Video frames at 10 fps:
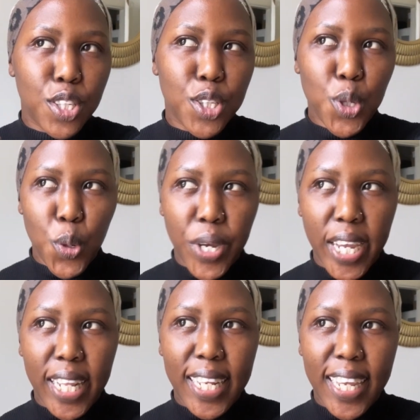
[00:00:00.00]
so
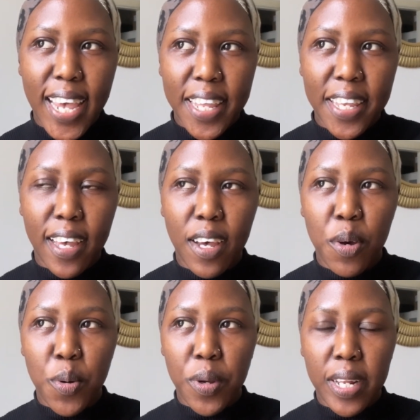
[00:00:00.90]
in
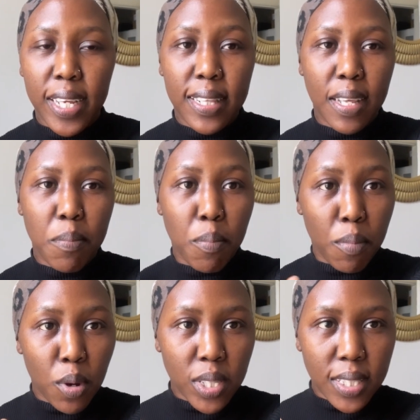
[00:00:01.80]
Kenya, like the
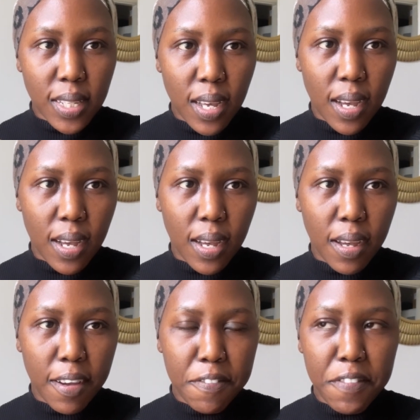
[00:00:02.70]
most
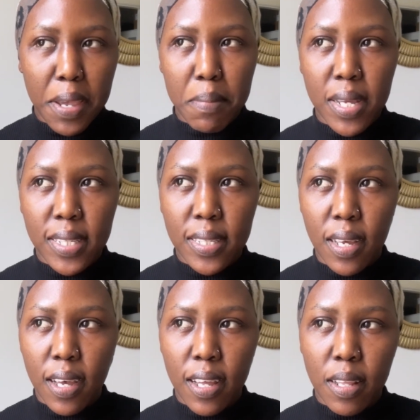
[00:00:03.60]
uh, famous,
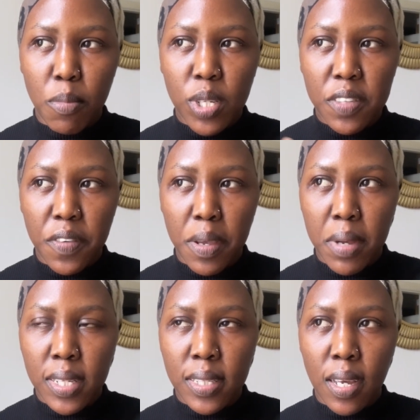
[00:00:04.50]
uh, the most
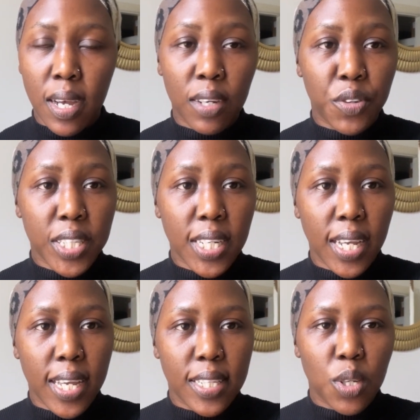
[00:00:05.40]
famous uh,
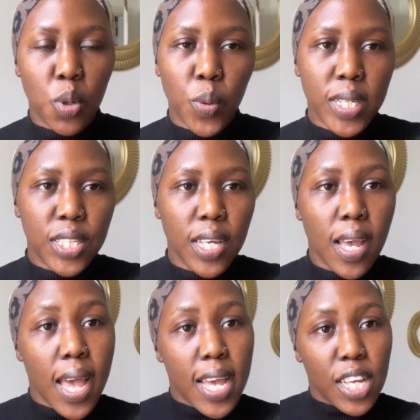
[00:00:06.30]
greeting is always
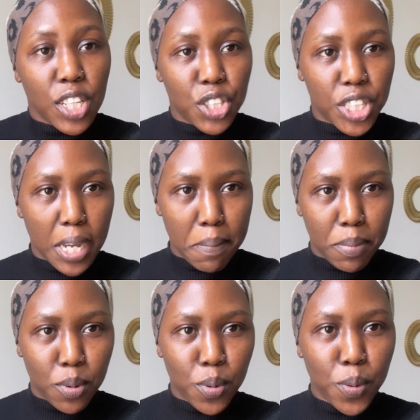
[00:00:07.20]

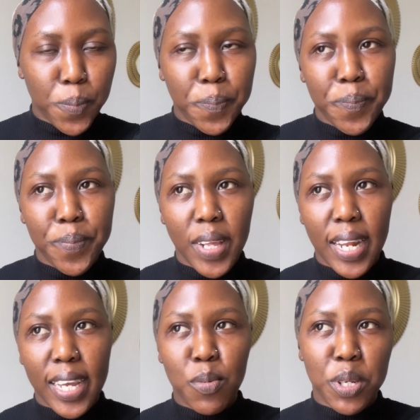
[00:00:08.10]
jambo.
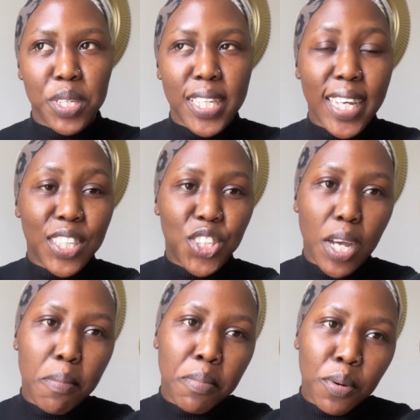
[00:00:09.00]
Like when you say
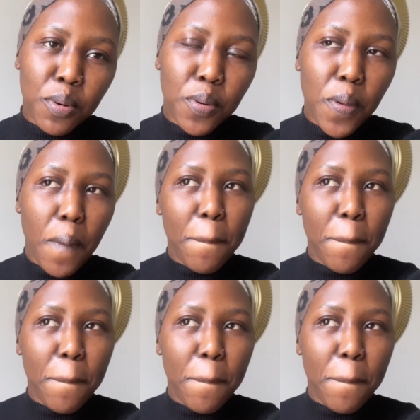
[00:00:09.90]
jambo,